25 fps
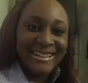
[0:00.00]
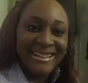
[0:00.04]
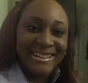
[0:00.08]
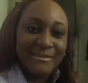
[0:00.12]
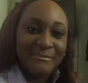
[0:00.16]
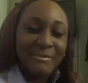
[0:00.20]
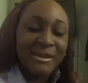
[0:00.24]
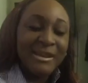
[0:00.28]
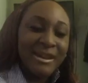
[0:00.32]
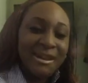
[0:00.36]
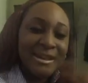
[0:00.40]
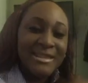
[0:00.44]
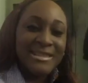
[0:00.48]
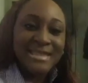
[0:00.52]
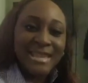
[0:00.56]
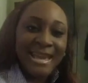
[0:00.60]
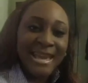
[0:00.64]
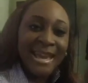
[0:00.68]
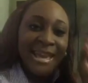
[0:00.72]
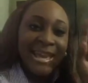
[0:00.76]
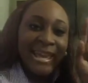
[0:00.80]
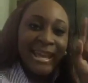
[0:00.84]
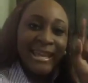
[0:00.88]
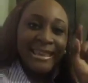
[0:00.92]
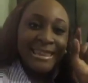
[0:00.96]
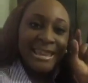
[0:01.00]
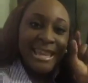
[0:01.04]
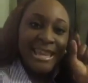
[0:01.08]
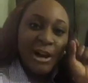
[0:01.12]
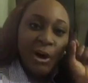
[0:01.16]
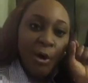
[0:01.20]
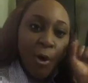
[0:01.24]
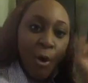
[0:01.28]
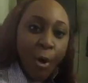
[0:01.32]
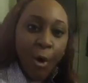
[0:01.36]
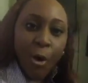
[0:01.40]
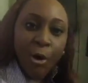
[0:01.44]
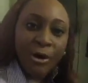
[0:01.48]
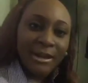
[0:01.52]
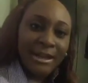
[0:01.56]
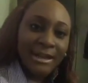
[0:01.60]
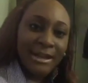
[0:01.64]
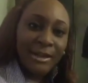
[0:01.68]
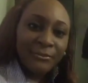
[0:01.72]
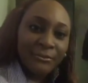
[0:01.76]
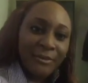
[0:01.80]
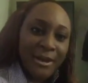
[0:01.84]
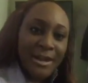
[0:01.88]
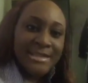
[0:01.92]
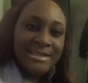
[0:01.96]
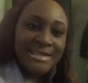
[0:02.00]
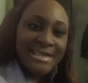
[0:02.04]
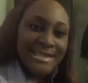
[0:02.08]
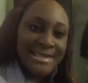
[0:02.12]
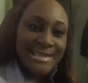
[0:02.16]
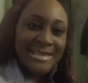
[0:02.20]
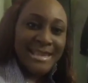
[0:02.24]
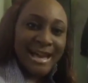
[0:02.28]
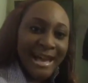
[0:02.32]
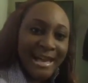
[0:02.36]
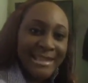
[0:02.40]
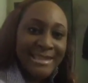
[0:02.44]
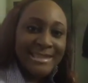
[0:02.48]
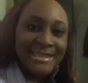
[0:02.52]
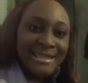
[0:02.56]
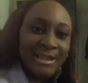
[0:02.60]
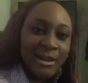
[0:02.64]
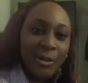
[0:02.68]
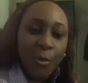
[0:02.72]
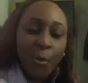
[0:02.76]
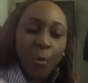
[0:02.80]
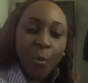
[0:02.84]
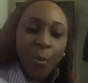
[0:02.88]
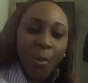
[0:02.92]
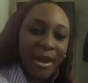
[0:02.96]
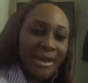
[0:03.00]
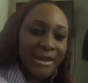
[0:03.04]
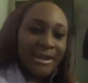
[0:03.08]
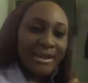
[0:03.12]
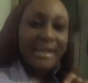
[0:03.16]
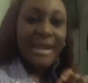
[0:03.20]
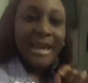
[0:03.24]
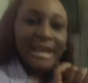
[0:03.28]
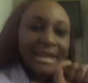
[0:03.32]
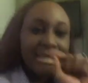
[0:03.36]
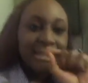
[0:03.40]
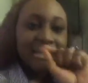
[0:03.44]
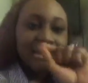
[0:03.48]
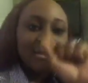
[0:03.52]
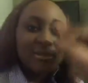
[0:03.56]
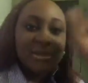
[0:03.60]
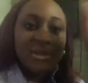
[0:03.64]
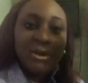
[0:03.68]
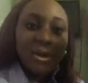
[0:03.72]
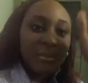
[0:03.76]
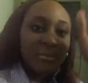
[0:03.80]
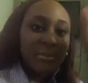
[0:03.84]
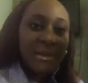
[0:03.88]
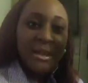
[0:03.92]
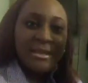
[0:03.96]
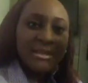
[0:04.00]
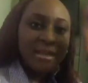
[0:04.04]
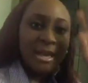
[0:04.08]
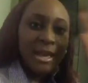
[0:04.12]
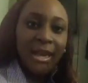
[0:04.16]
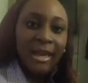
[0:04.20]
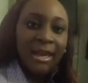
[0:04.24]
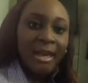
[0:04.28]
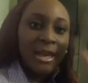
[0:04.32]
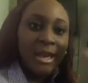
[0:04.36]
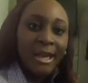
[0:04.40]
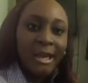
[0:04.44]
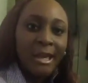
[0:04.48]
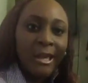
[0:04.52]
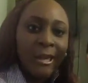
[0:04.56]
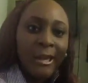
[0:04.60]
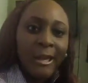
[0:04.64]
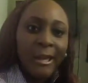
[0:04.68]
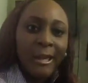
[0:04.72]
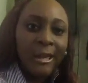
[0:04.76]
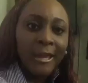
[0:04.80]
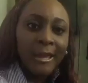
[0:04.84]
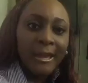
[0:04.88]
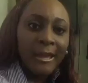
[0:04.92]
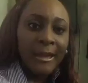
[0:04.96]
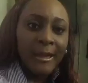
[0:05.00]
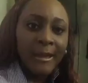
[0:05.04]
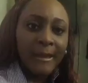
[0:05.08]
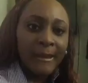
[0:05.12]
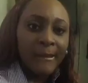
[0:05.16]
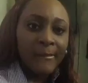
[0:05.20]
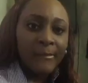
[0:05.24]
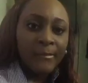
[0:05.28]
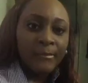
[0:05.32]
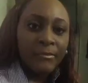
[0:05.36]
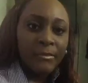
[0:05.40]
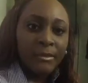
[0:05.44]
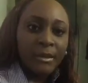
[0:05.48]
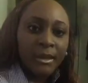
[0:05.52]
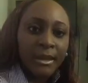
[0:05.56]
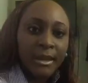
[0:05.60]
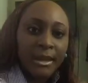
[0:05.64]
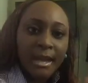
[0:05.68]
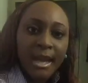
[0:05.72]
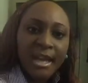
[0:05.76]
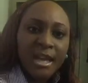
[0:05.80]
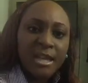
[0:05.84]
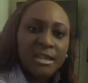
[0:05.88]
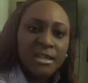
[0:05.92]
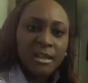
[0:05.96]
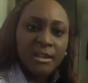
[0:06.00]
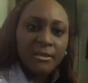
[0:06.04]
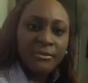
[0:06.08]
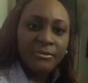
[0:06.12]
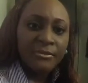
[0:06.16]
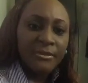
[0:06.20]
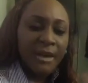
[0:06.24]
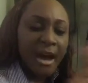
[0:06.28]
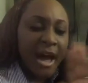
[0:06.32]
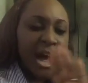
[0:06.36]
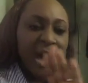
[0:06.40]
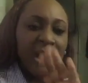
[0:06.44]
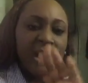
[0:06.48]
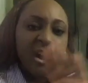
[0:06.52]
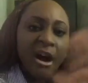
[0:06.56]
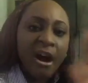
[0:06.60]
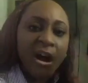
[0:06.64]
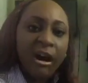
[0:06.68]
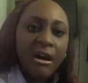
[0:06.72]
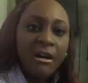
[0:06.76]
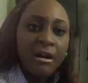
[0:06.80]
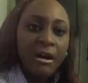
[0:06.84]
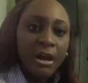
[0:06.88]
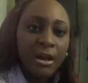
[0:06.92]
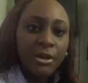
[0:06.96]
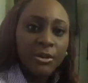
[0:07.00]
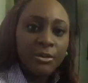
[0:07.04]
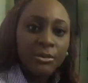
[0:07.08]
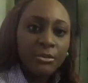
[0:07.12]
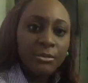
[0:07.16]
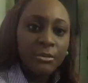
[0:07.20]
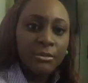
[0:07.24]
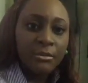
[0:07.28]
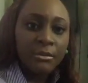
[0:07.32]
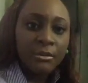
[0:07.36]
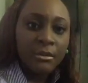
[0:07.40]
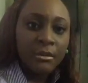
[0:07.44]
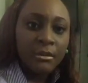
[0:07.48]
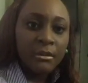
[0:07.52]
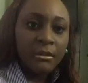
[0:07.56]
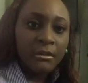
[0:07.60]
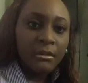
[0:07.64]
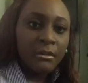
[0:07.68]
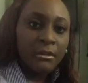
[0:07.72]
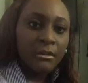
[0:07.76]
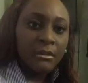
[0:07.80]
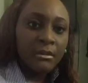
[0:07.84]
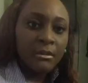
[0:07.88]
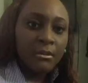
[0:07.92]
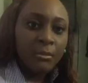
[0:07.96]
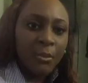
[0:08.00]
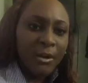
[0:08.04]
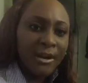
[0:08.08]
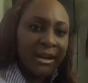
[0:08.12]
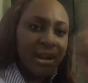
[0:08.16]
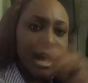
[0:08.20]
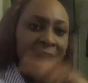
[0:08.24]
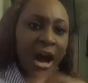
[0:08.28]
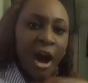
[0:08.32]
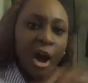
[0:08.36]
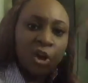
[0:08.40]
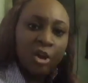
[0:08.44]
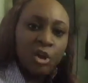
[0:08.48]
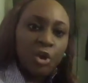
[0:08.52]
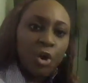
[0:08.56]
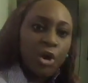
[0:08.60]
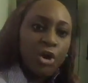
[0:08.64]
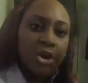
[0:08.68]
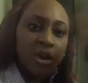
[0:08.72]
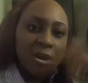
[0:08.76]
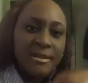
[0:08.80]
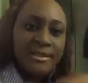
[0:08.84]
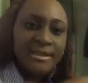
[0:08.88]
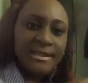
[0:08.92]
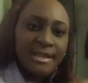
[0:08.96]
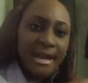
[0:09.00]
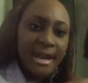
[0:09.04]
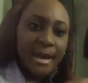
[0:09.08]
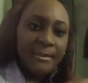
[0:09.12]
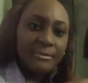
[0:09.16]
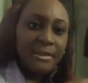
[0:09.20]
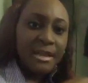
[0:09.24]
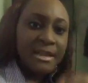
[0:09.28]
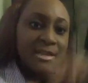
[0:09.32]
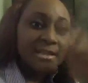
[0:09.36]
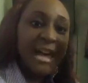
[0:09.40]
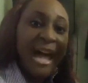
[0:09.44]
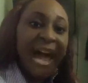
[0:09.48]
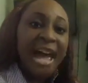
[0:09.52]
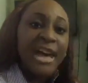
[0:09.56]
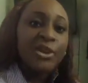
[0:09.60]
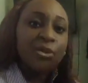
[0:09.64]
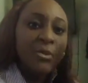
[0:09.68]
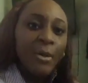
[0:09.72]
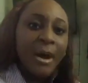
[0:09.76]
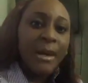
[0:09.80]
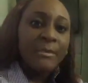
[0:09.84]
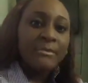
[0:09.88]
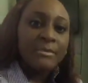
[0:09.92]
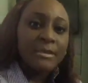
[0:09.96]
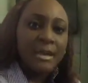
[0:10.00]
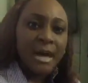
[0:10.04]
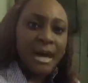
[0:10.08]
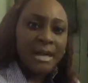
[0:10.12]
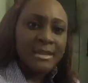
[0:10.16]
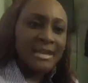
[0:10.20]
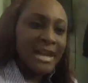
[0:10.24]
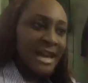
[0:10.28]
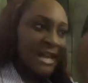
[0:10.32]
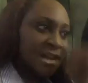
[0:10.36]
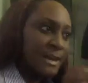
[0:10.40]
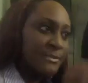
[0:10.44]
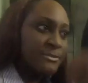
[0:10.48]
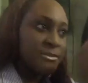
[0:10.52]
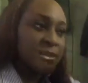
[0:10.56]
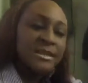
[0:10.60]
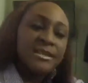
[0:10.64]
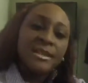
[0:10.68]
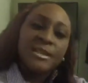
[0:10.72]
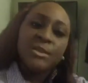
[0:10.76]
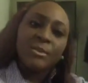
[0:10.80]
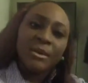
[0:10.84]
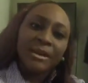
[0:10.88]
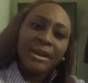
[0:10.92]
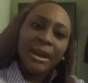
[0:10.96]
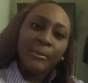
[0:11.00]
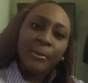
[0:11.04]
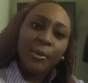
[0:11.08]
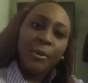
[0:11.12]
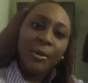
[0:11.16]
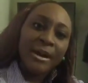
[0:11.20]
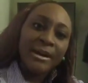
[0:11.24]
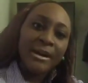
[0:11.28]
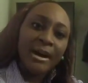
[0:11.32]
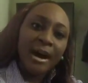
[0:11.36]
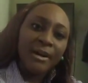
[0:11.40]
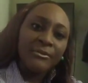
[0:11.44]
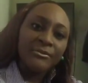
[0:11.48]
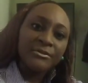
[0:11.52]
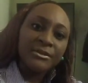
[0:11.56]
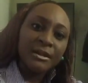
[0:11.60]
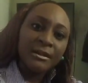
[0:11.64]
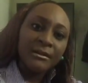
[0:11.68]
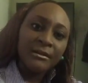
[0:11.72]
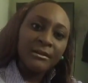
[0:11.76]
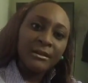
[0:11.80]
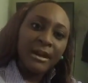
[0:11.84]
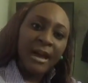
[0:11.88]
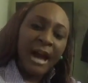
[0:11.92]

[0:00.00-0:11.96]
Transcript: Because the only difference is that when the negatives come, they say, negative, I conquer you. But although you're saying this, I know I'm that. And this is what I'm going after.